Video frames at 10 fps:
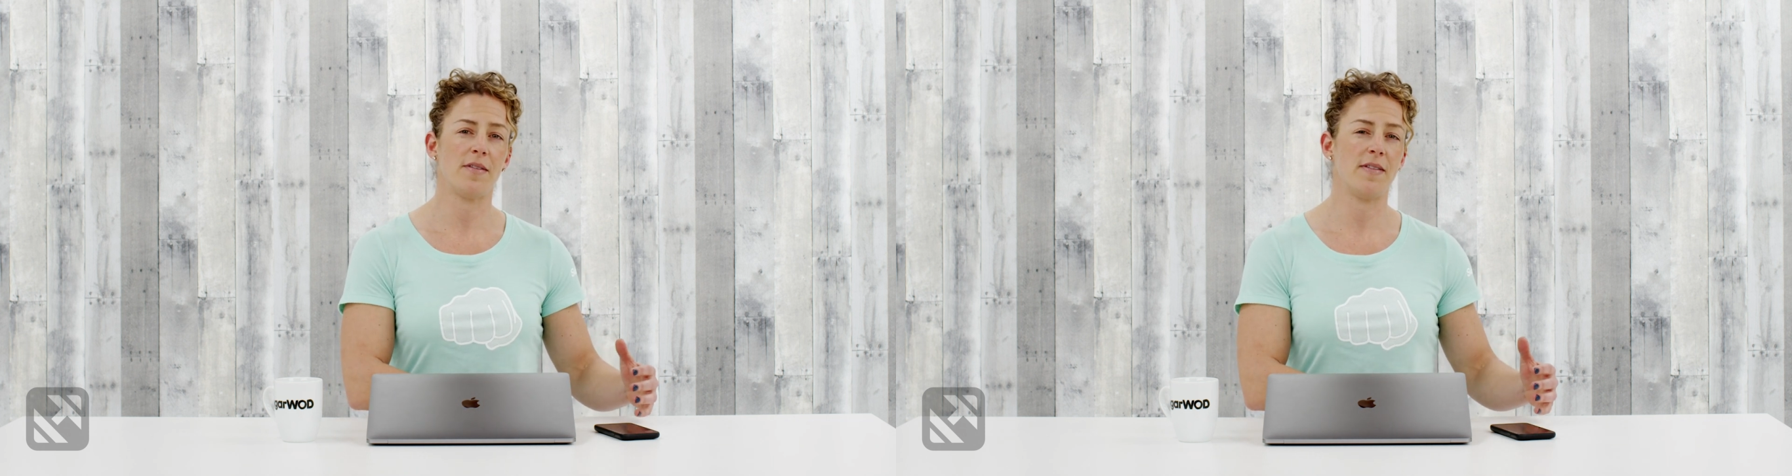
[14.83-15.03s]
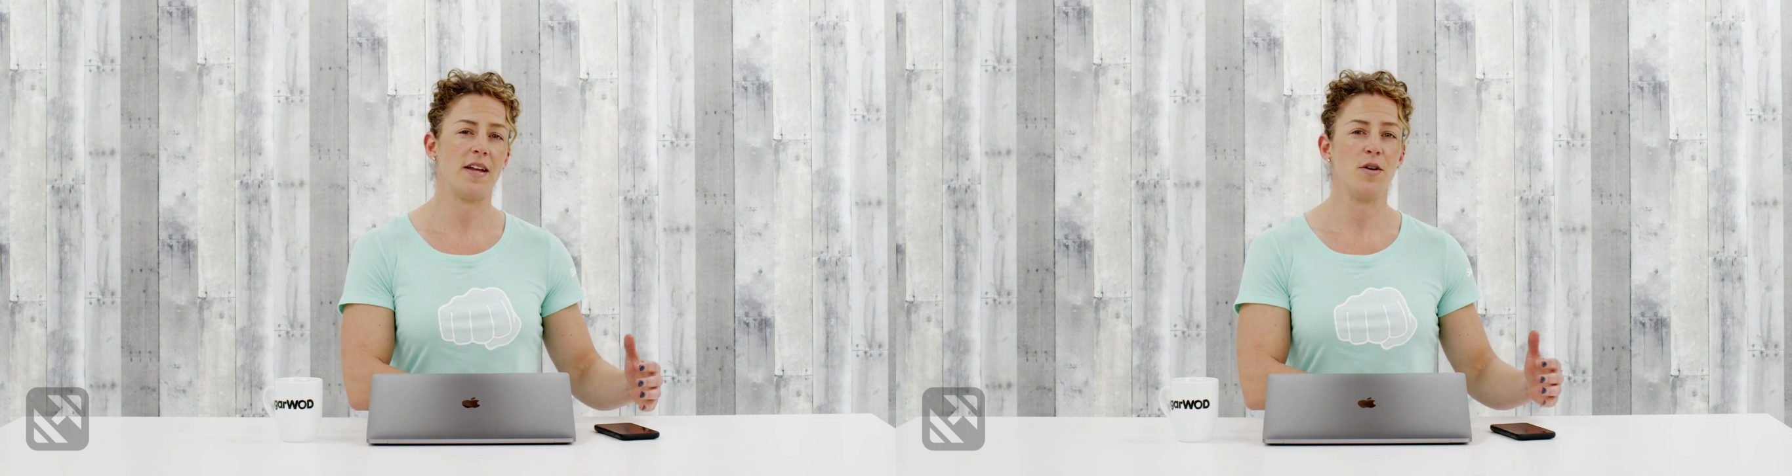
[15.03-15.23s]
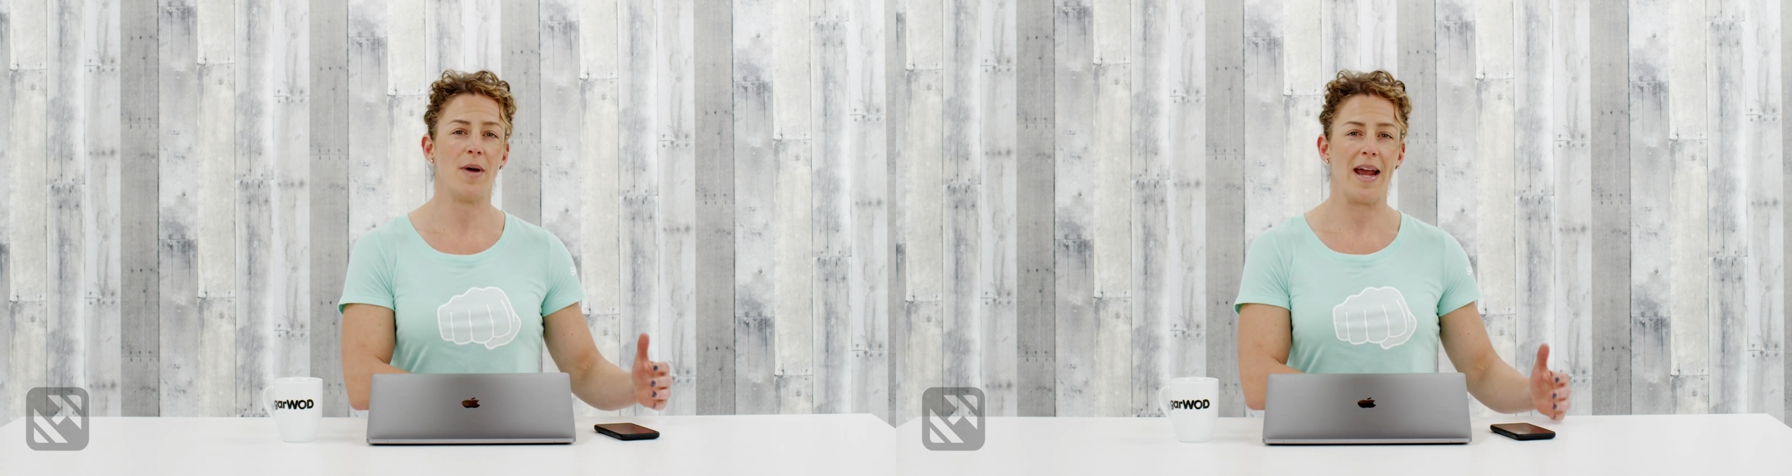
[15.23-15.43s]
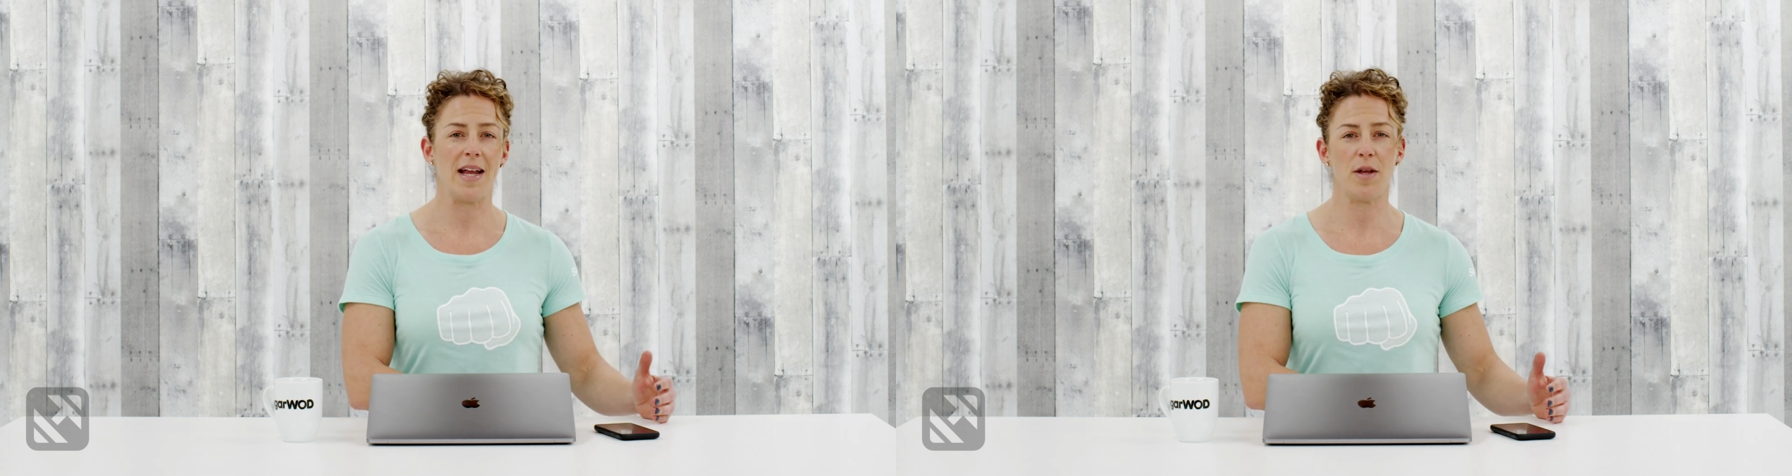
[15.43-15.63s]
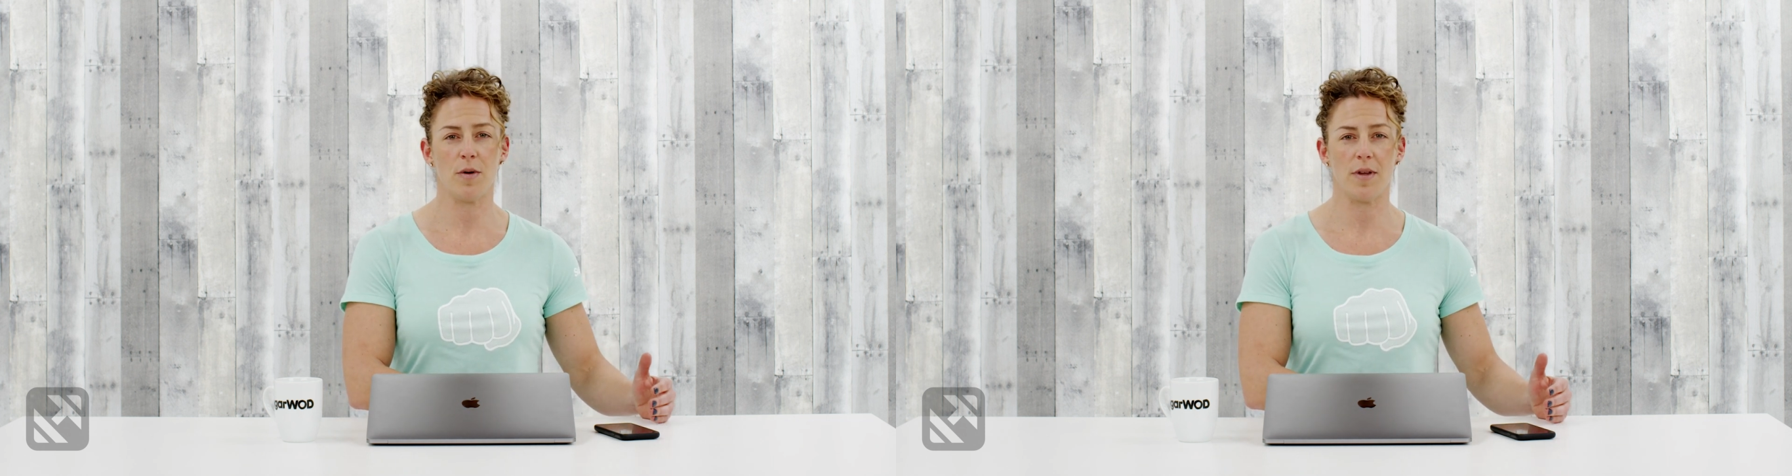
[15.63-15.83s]
that they do
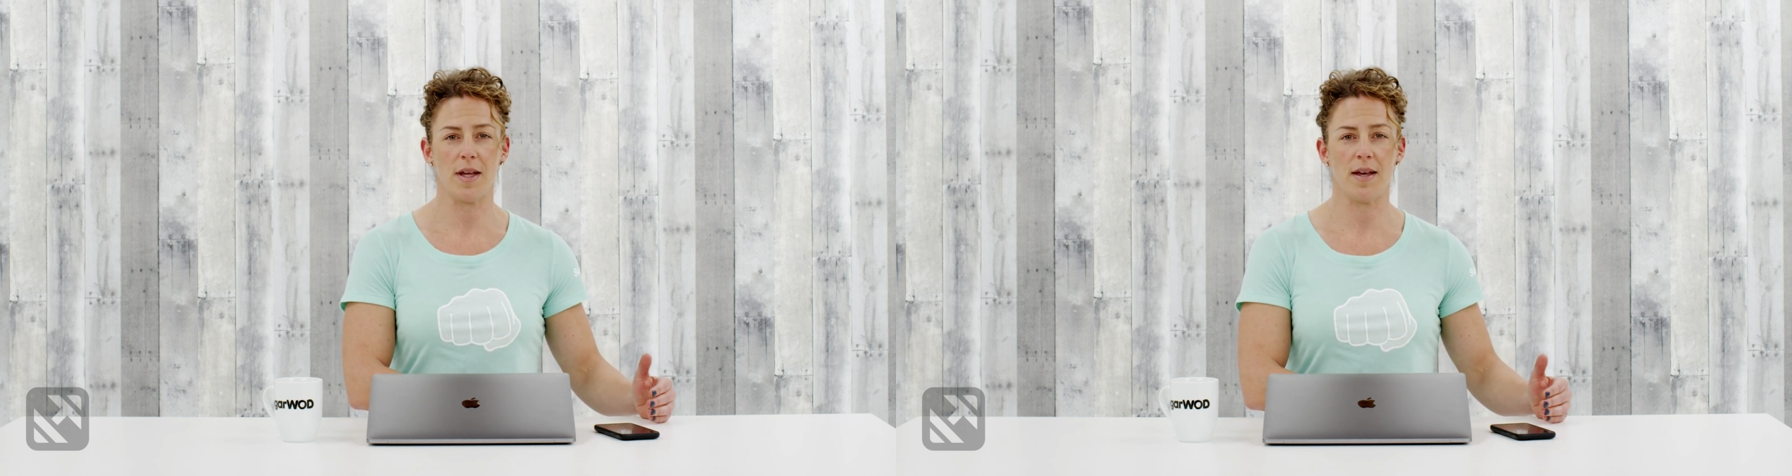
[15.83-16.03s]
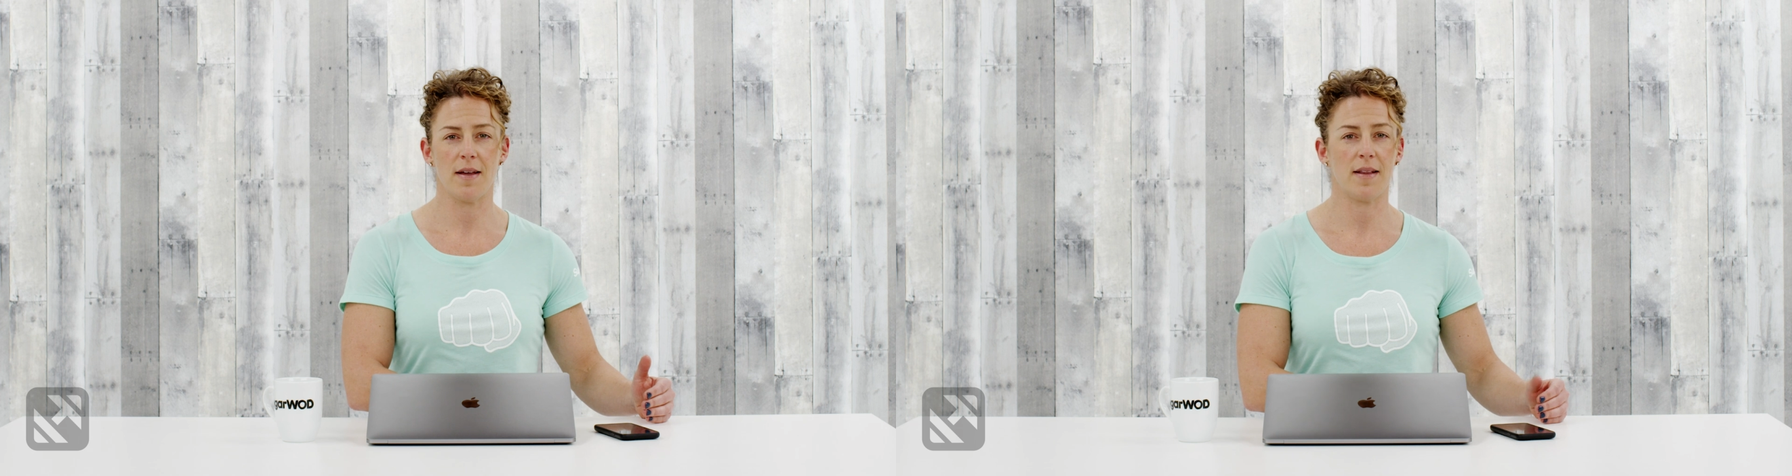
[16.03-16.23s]
annually,